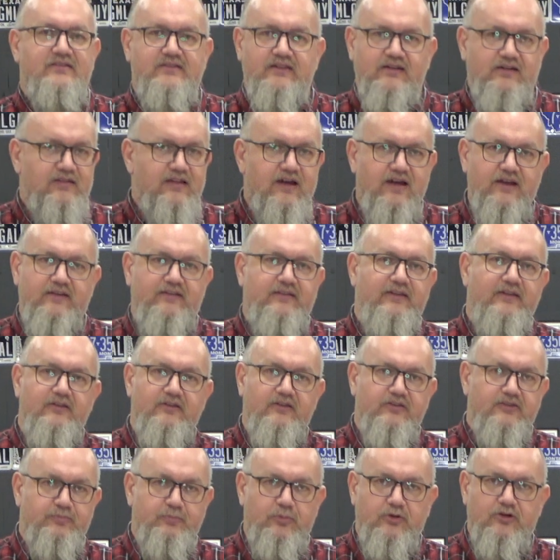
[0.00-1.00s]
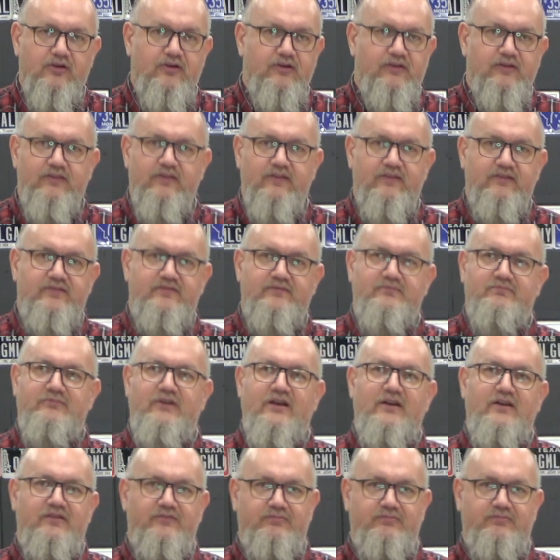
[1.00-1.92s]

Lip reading: that a lot of dealers put on that's kind